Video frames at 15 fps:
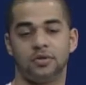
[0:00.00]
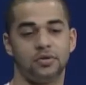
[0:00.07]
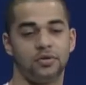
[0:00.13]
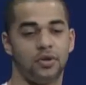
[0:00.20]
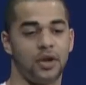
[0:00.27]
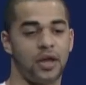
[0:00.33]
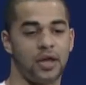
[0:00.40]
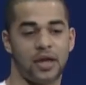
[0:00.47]
You
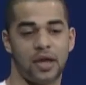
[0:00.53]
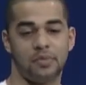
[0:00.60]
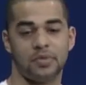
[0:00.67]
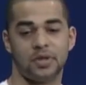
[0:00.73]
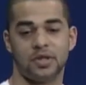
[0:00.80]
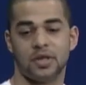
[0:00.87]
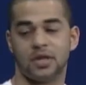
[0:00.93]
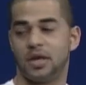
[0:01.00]
know, like
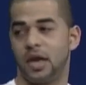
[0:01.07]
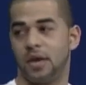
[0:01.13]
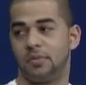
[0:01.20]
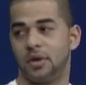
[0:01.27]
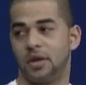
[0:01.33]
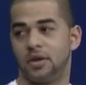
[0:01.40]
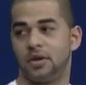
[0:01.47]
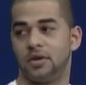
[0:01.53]
NBC
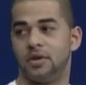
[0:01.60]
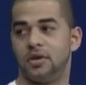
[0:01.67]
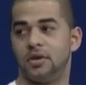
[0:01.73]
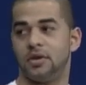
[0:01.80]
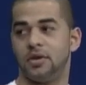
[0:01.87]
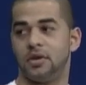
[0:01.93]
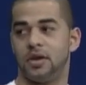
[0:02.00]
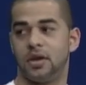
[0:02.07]
came in,
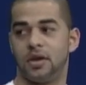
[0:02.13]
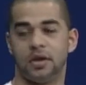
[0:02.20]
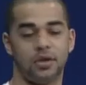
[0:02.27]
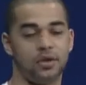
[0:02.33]
and